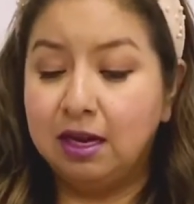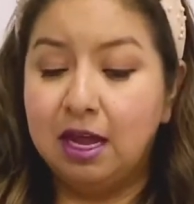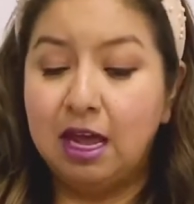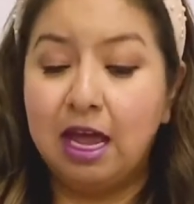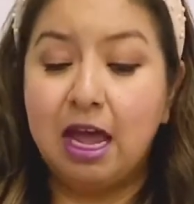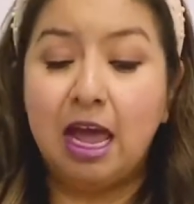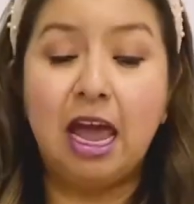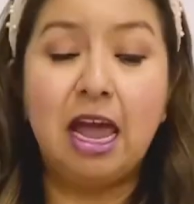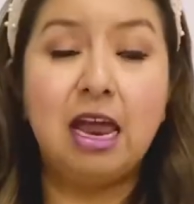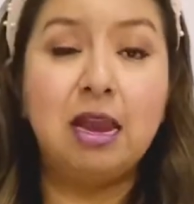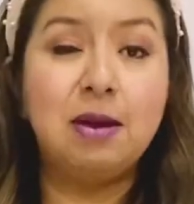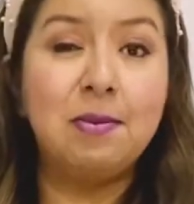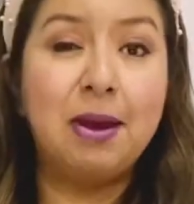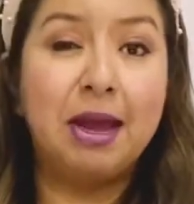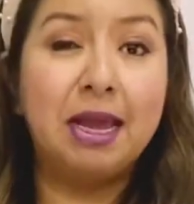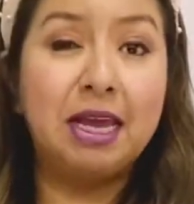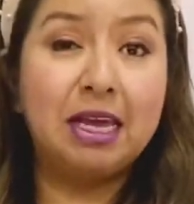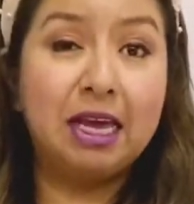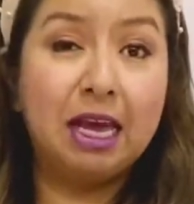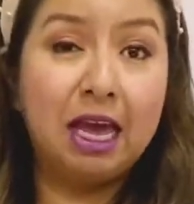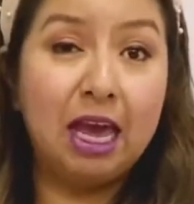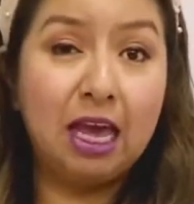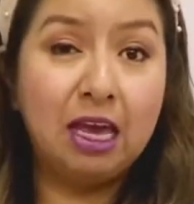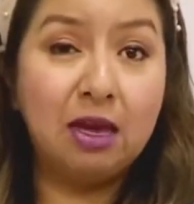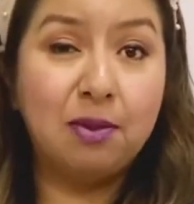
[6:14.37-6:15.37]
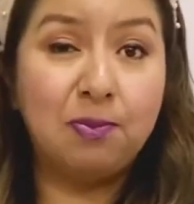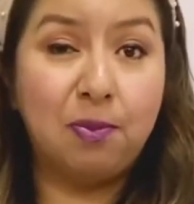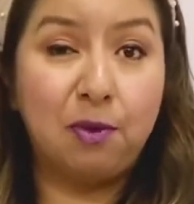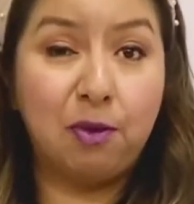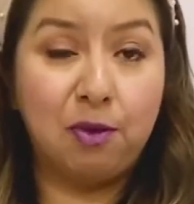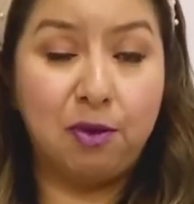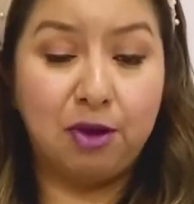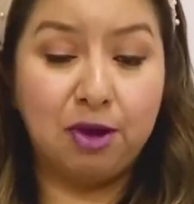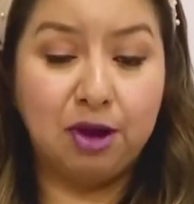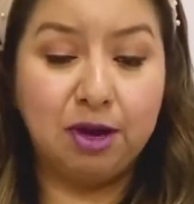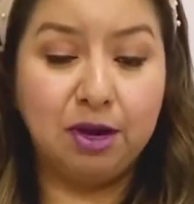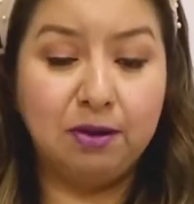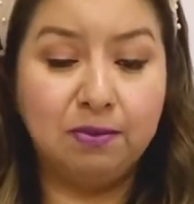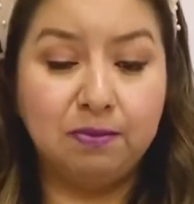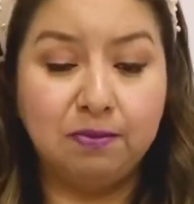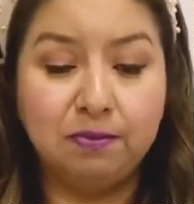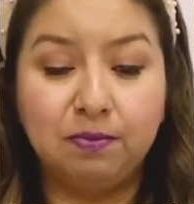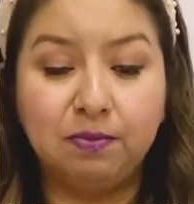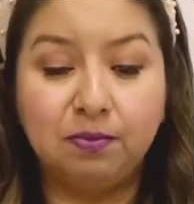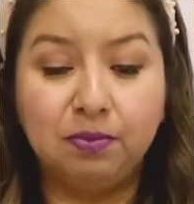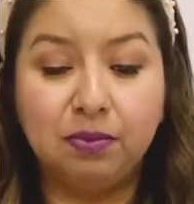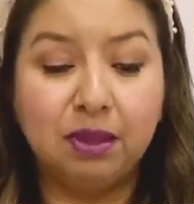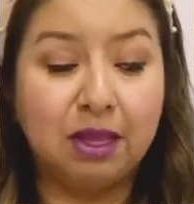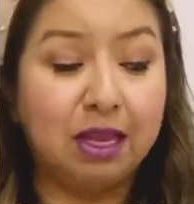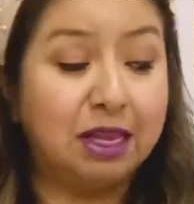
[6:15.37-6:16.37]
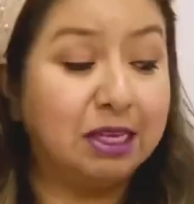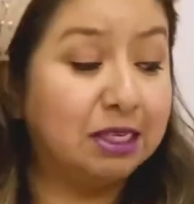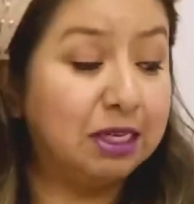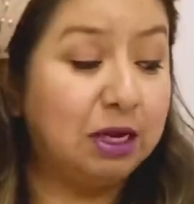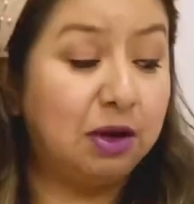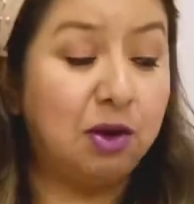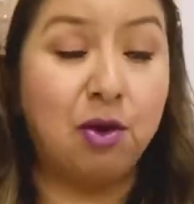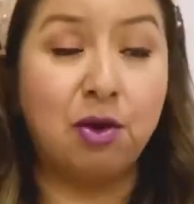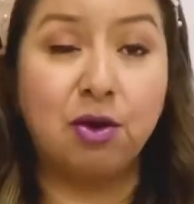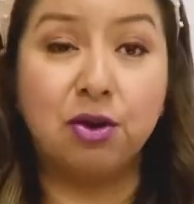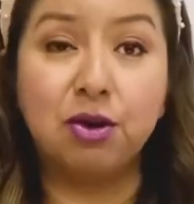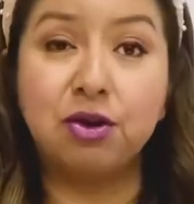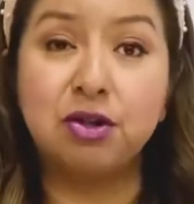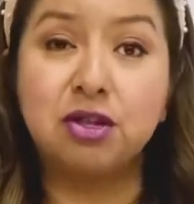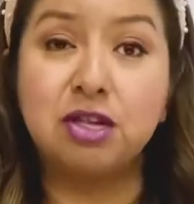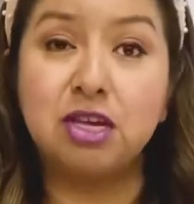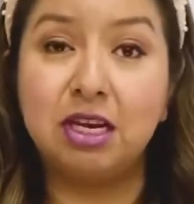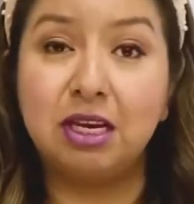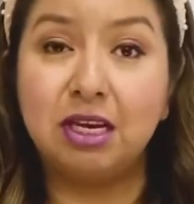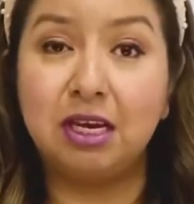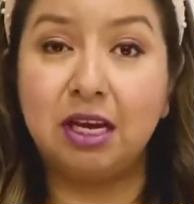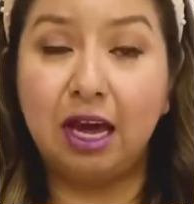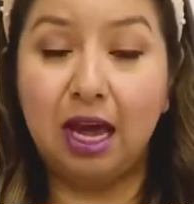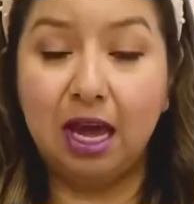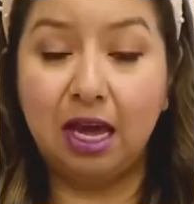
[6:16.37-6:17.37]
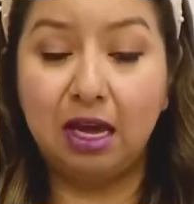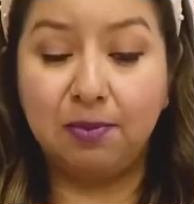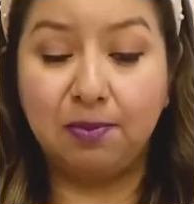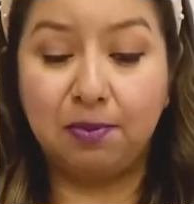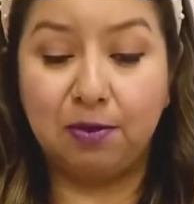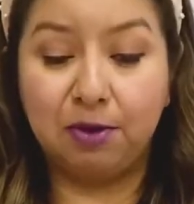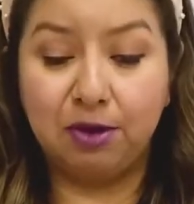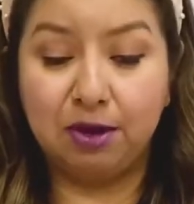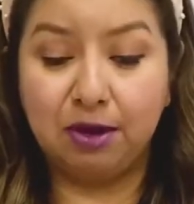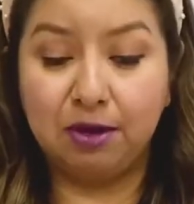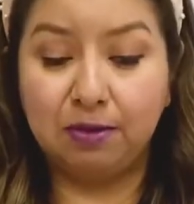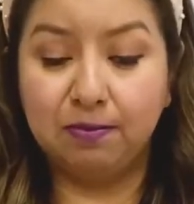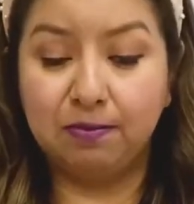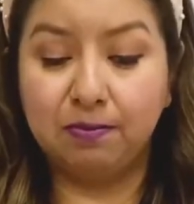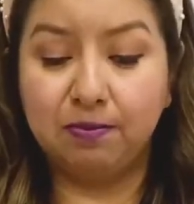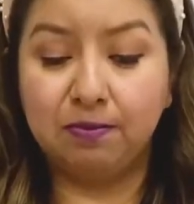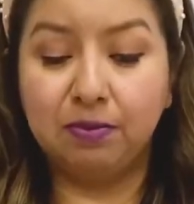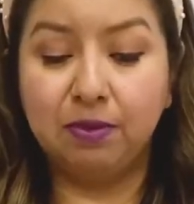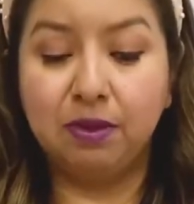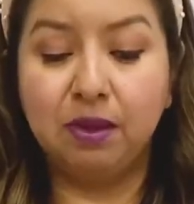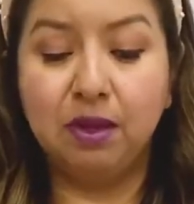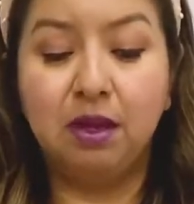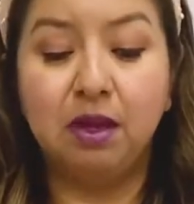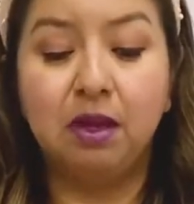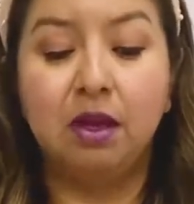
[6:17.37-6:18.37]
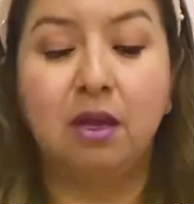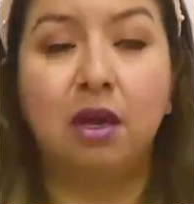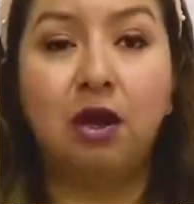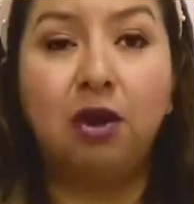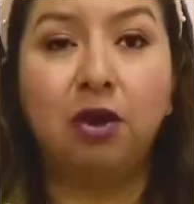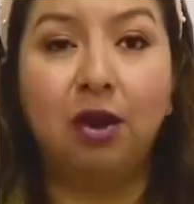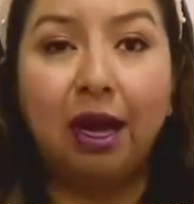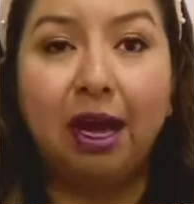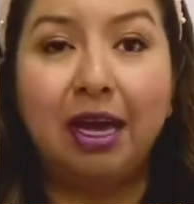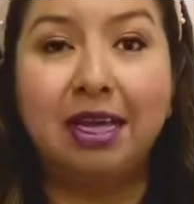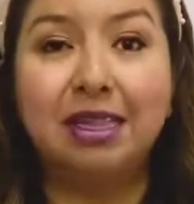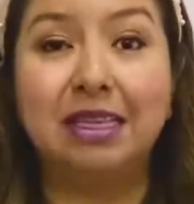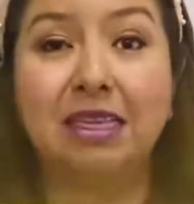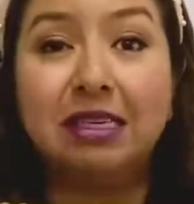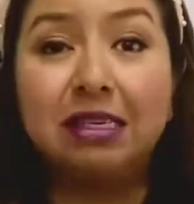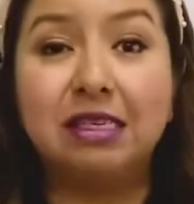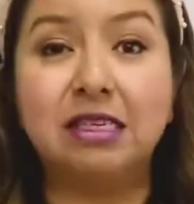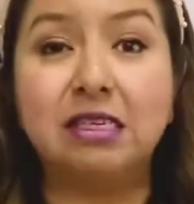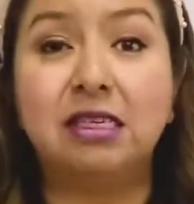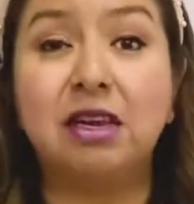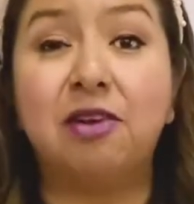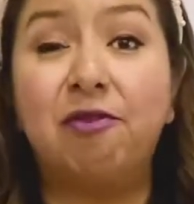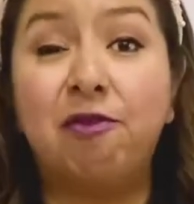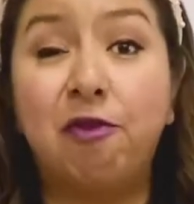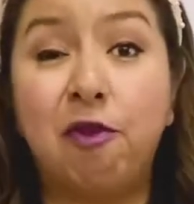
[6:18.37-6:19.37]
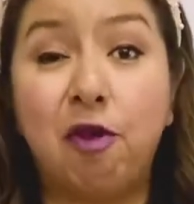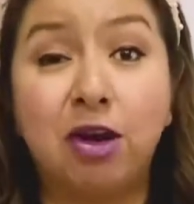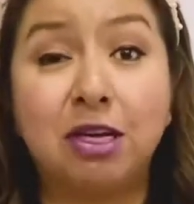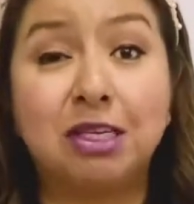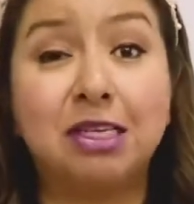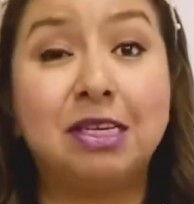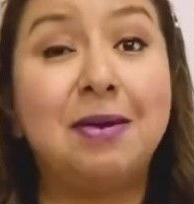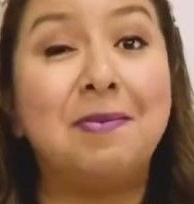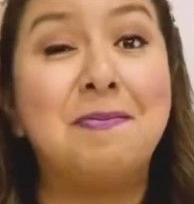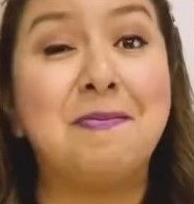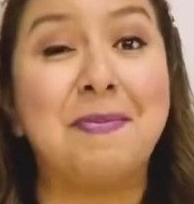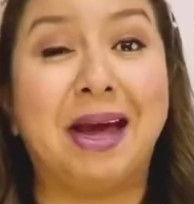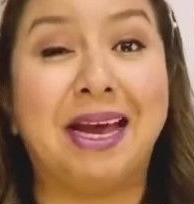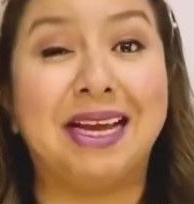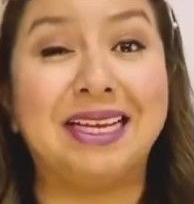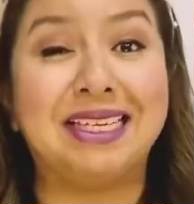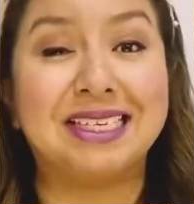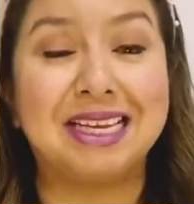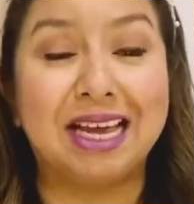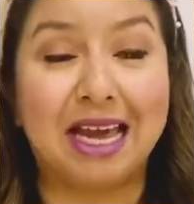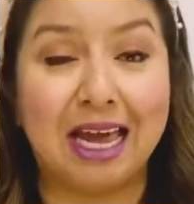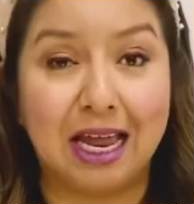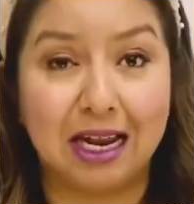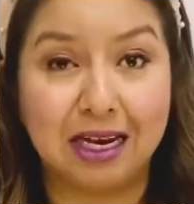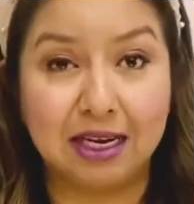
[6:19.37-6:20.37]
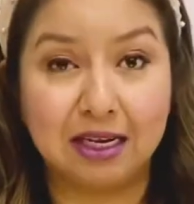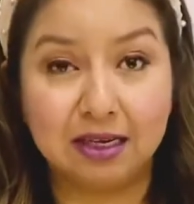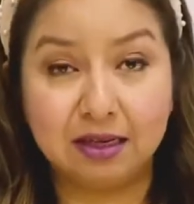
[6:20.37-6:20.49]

and my cake board is a quarter sheet cake board, okay? This is a 14 by 10,